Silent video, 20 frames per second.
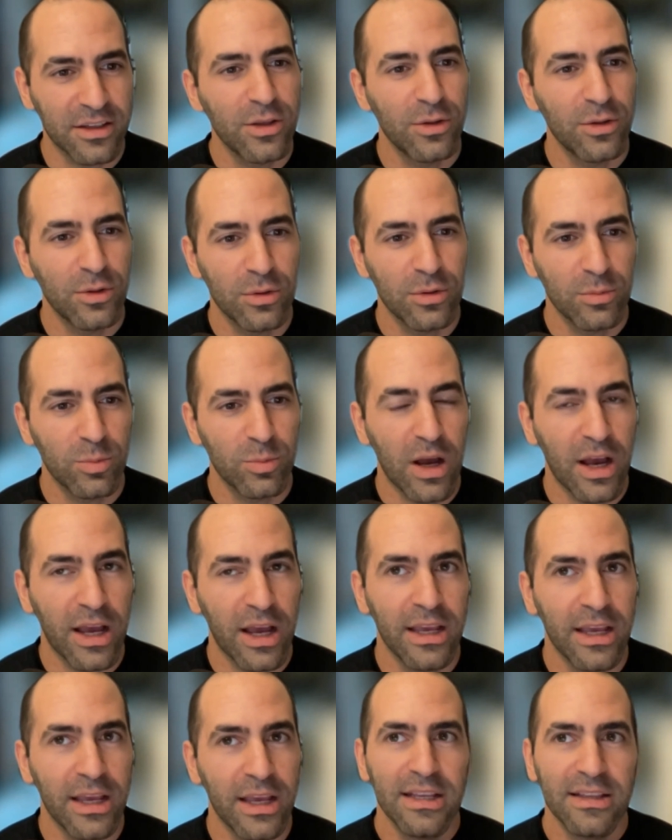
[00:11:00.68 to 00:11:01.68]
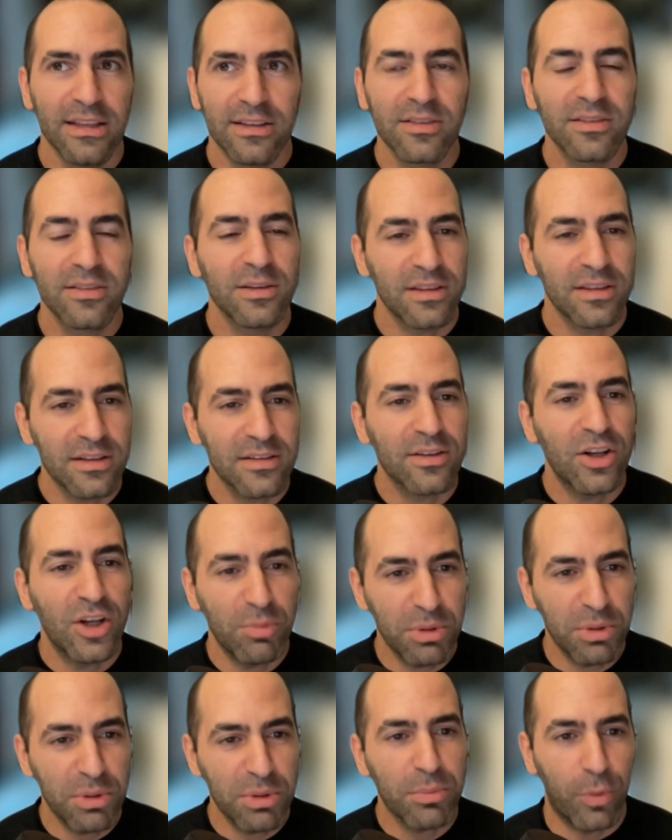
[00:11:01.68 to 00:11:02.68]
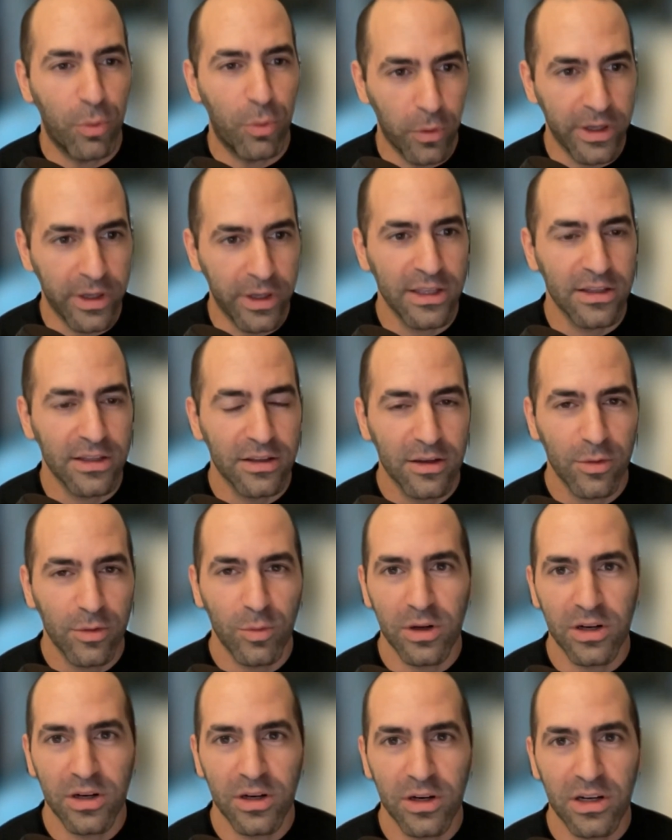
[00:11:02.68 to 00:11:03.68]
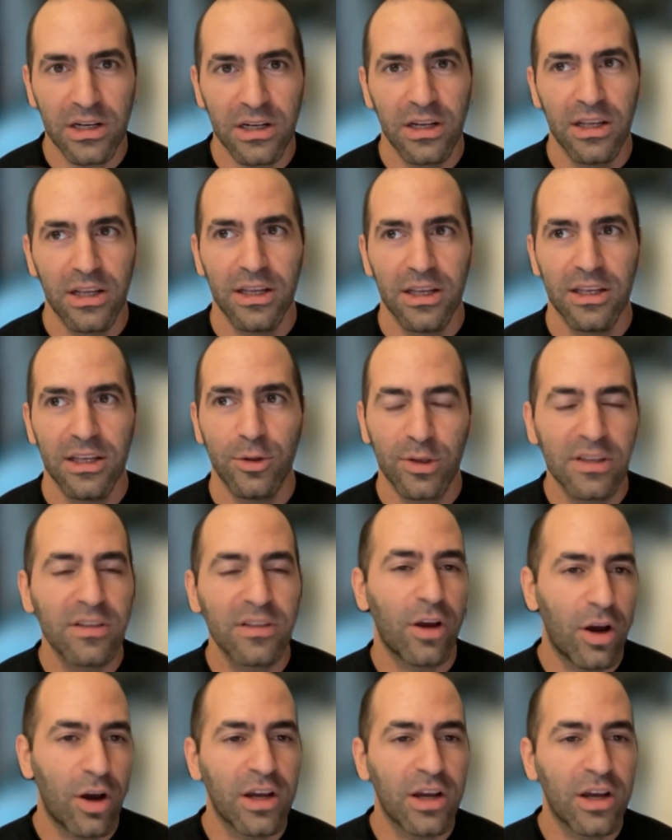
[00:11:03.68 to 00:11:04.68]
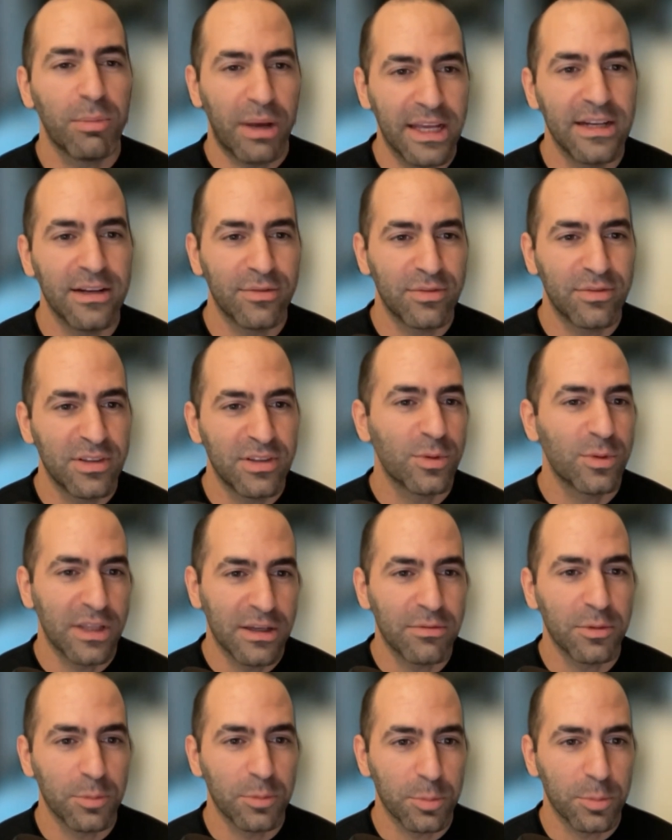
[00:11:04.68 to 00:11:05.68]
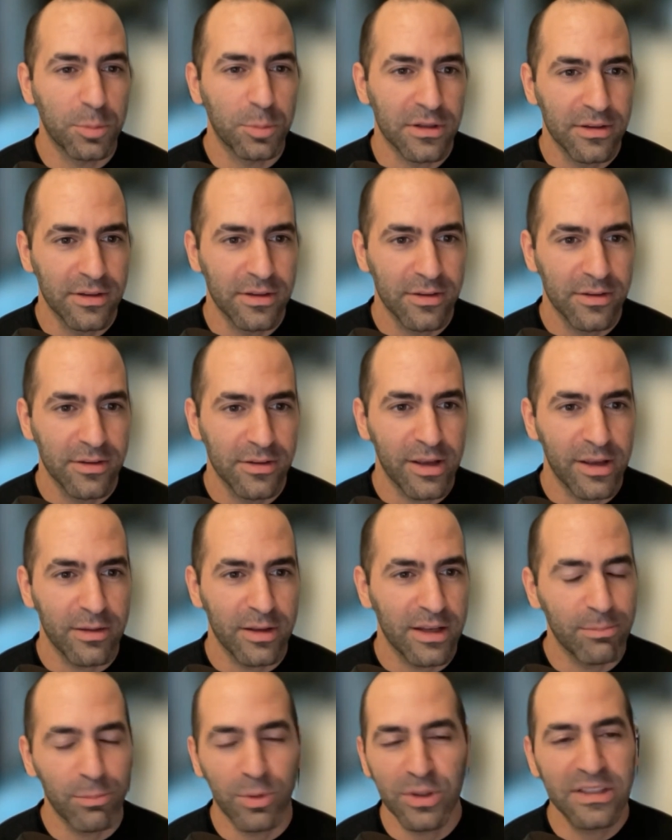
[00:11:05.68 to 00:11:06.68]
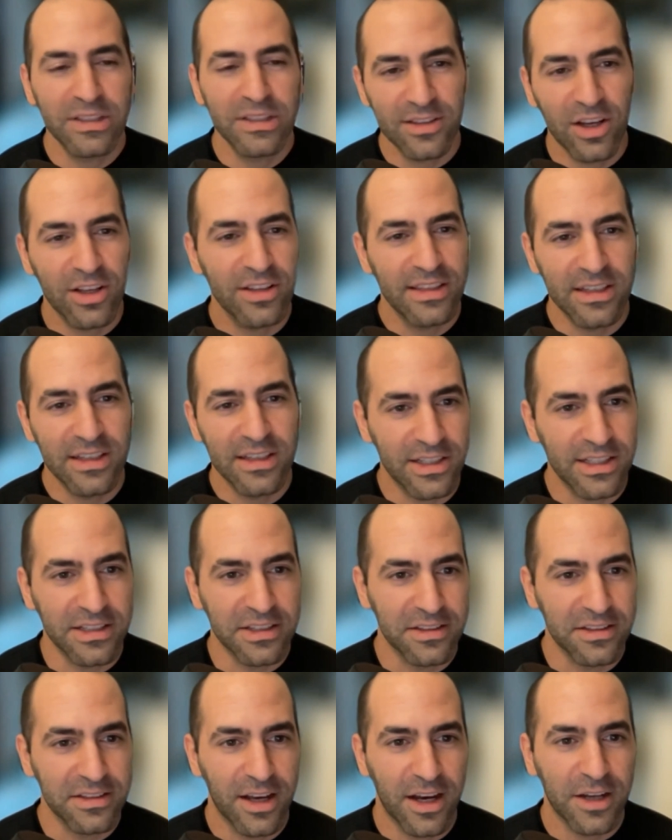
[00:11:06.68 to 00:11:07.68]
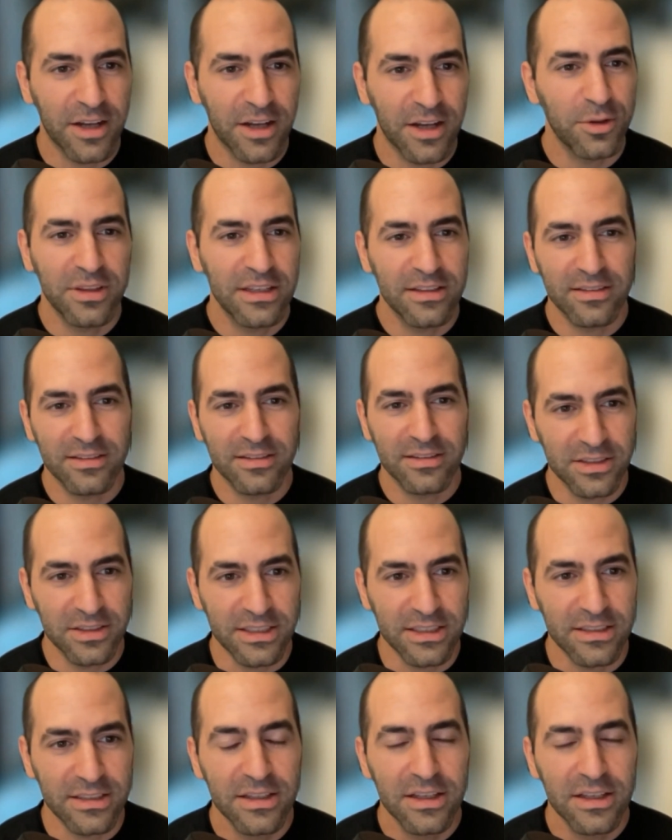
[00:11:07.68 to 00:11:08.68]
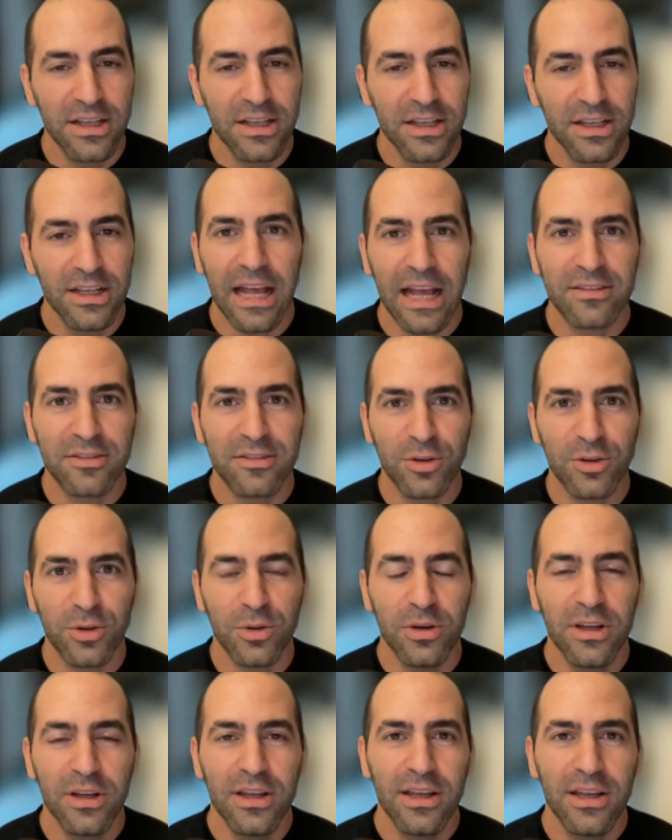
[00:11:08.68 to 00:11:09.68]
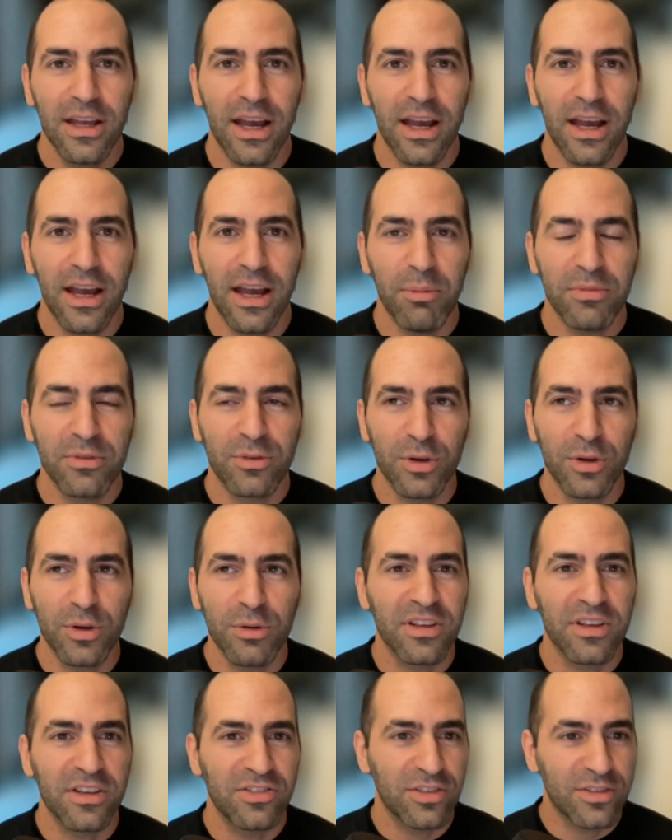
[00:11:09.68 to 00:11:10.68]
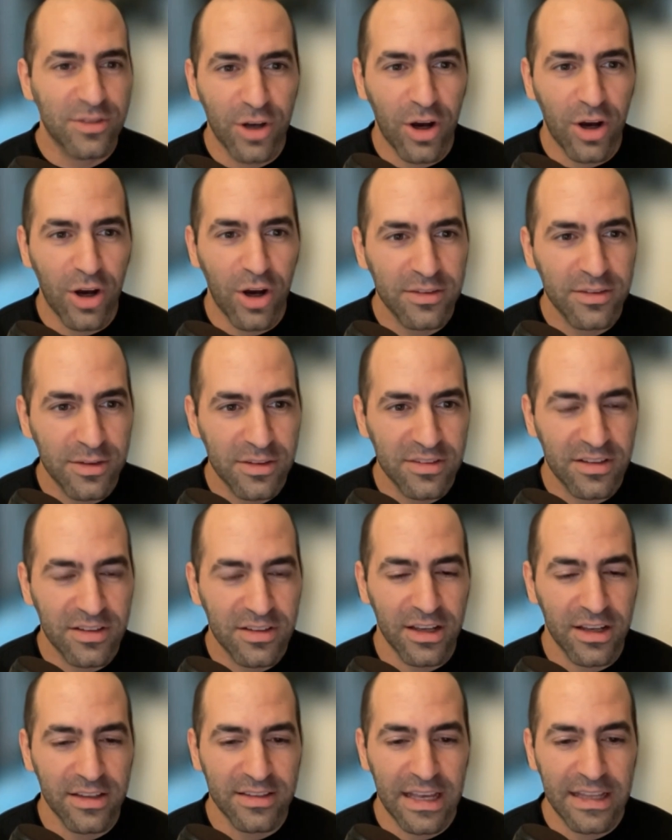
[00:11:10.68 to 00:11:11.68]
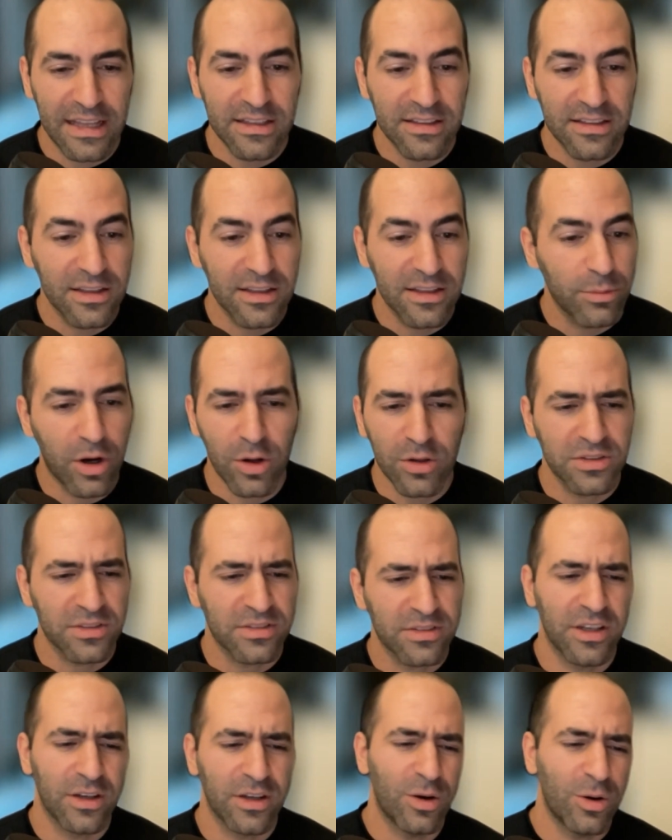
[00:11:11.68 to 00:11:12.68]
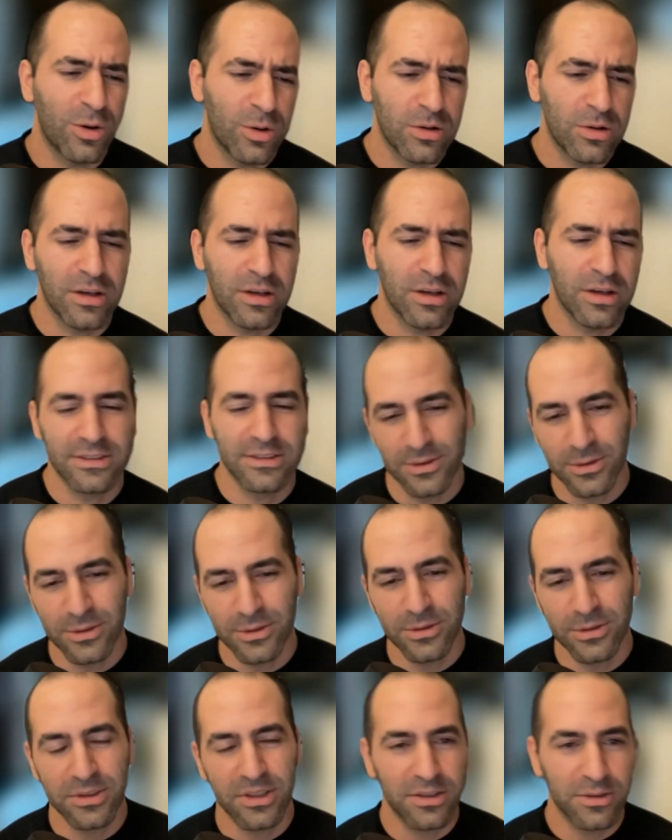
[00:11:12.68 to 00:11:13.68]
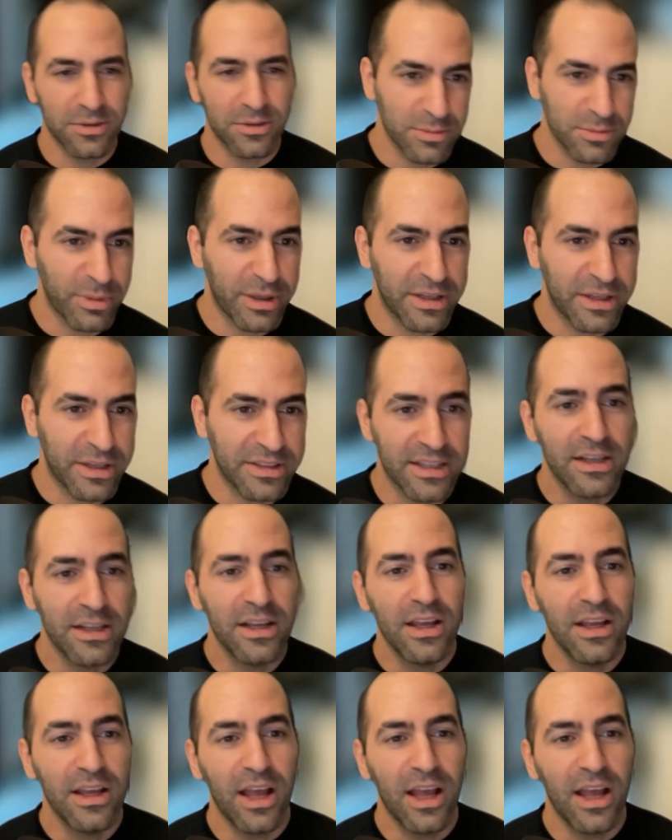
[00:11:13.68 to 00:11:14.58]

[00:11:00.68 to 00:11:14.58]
like, there's going to be a point where you can talk about NFTs with everyone, right? But it's not there yet. I don't think it's there yet. And so anyways, I just talked to these guys, and then they were all just like, oh, I don't know about that.